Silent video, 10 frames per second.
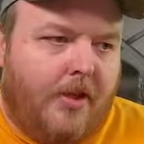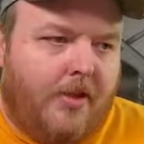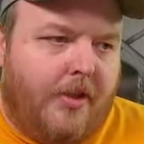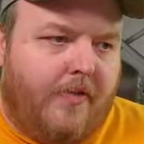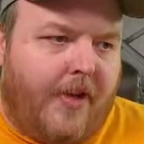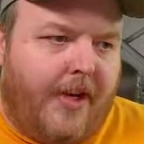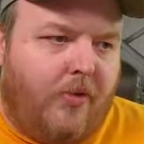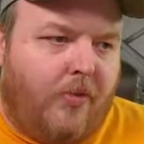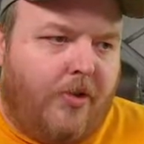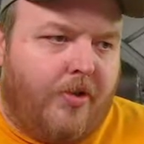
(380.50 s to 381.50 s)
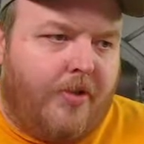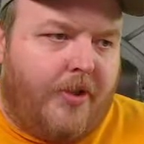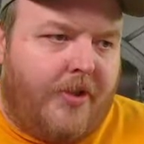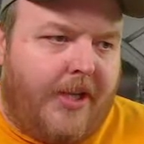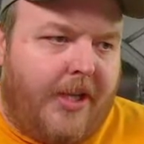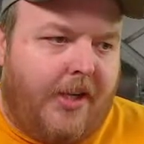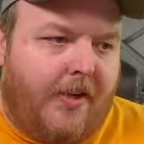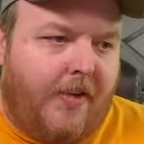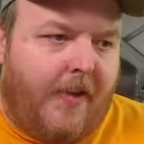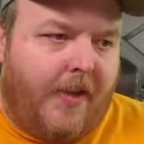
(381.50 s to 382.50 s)
If I were to take
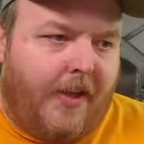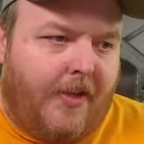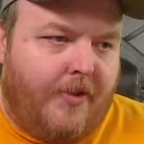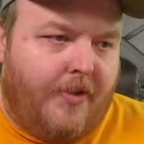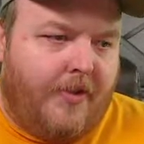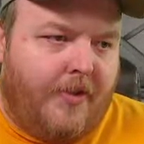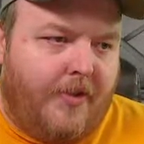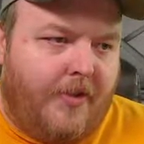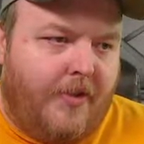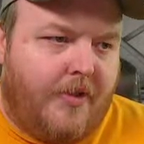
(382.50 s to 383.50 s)
this,